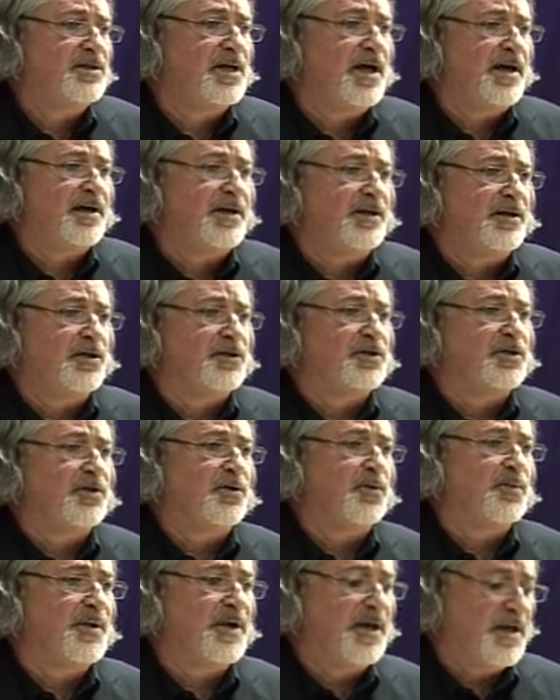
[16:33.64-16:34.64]
as
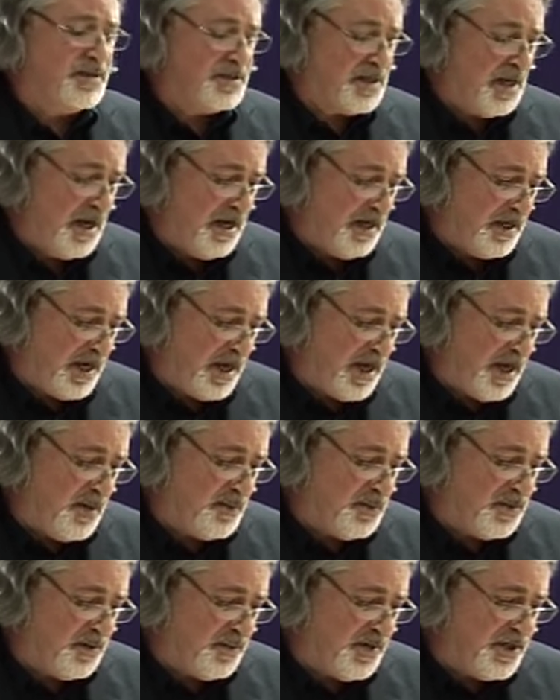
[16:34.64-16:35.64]
psychological beings
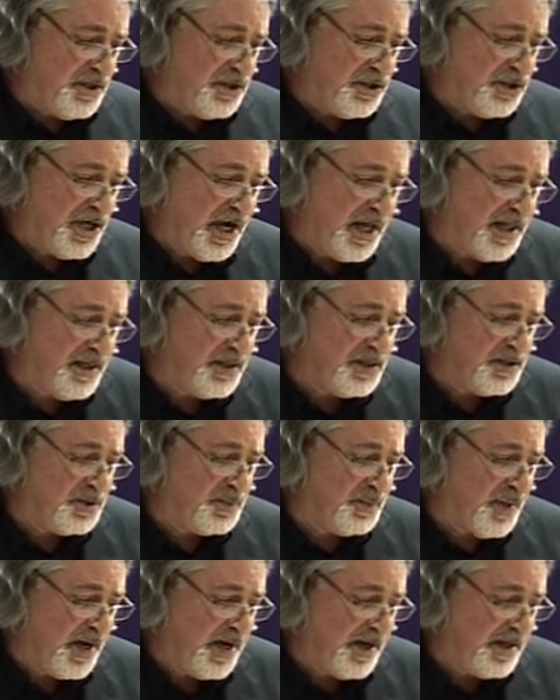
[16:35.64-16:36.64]
came to be
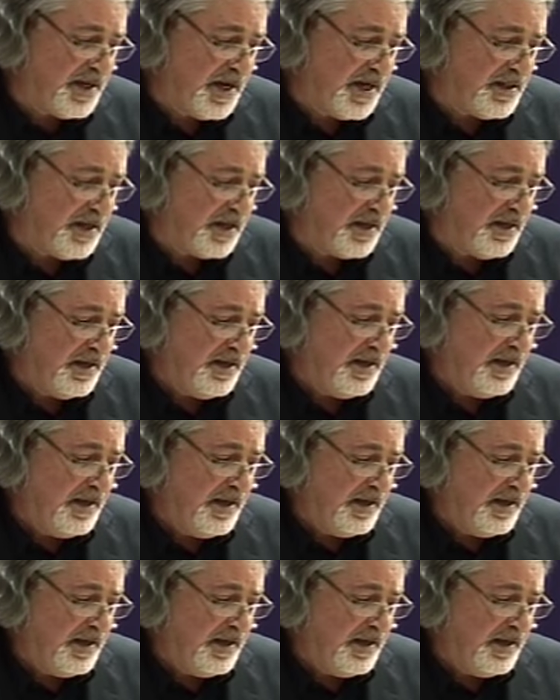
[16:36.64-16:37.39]
challenged by another,